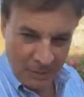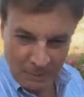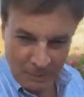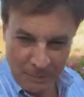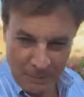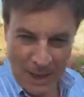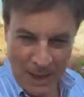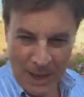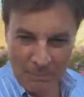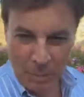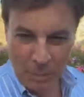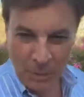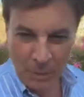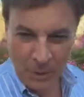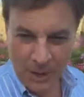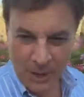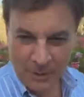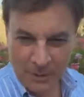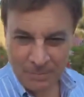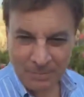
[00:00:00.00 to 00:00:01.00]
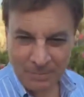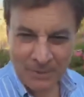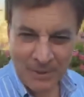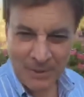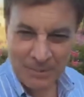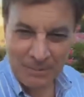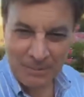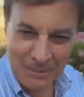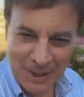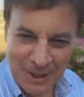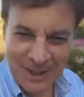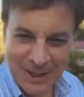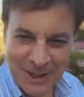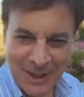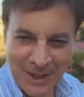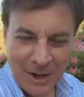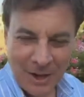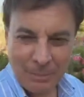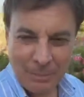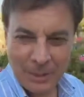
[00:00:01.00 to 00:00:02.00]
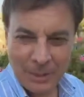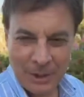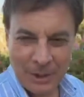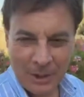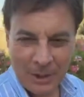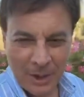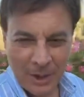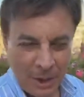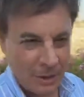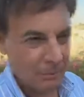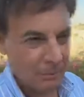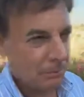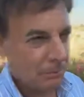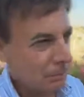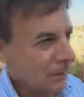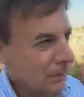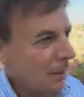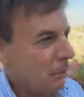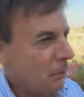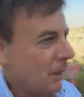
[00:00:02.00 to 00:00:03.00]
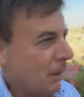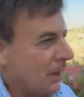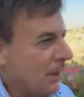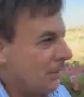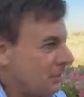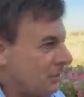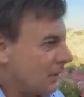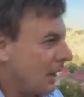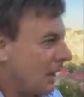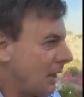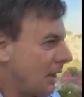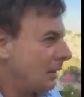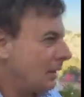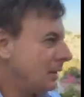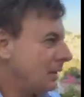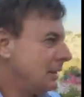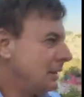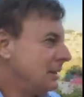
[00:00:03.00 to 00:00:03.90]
bad boy, millionaire, billionaire, playboy lifestyle.